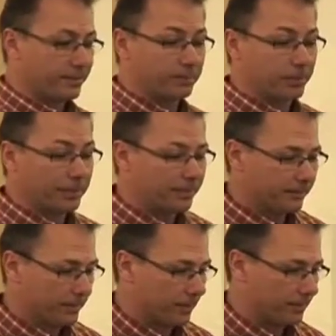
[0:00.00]
Pardon me?
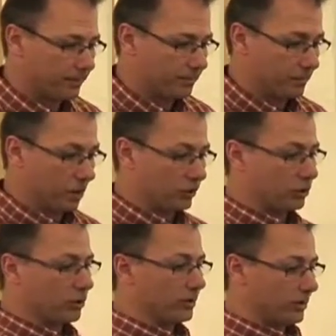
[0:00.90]
I'll
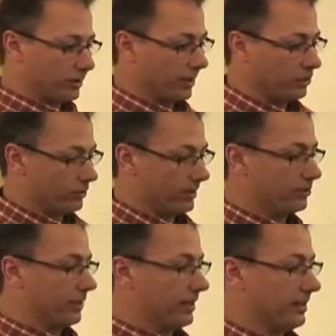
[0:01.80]
just do it? Okay, sure, that's
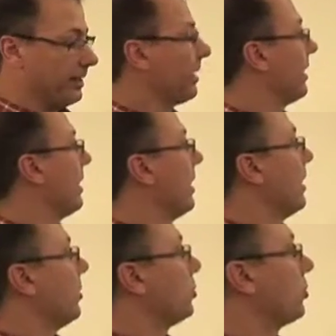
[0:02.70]
great.
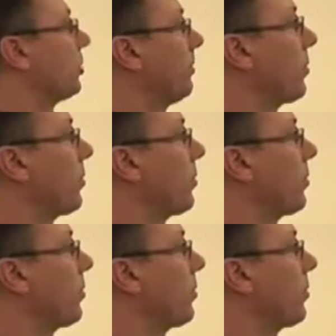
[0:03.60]
So some